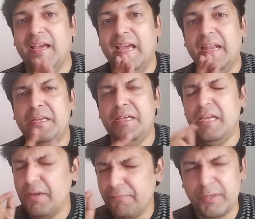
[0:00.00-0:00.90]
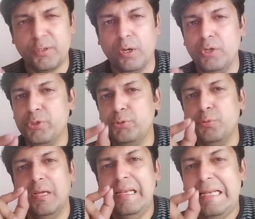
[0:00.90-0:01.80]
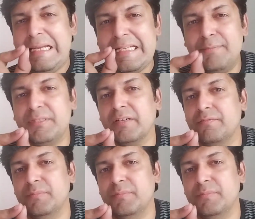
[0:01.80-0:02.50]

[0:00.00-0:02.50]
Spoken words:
and if at all you do a little bit of